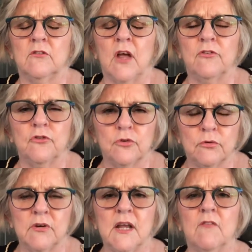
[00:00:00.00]
a
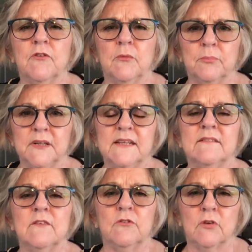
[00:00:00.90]
story of complete
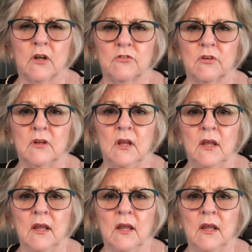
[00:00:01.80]
destruction